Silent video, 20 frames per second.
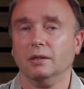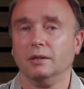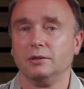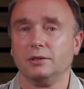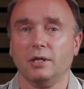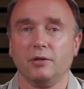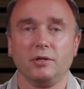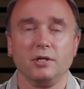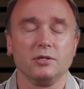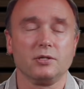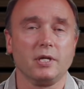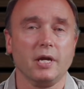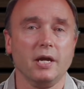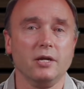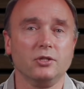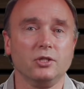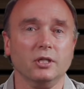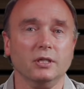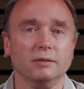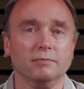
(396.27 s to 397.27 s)
Southeast
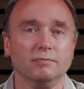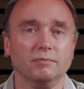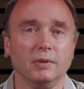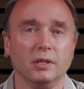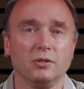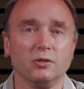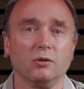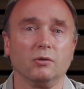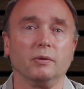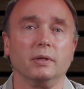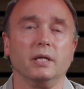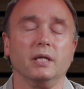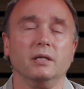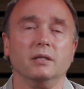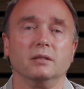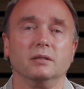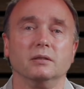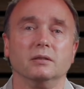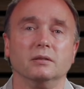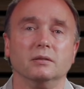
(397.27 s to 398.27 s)
Asia, it's
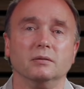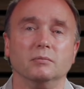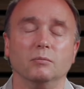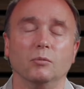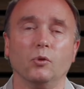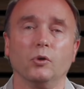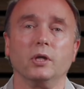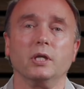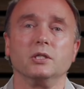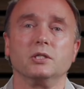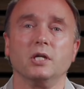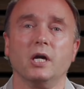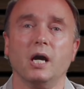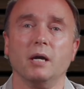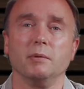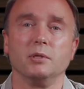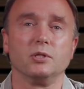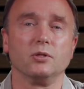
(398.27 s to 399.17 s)
already morning time.